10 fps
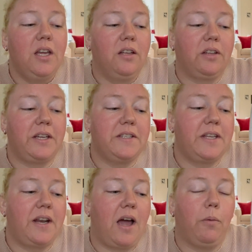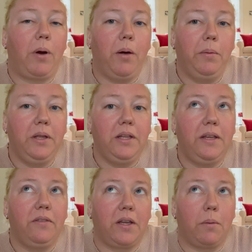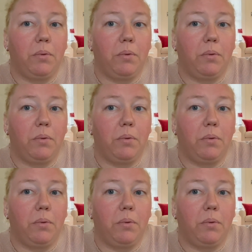Like I said, I'll probably leave like a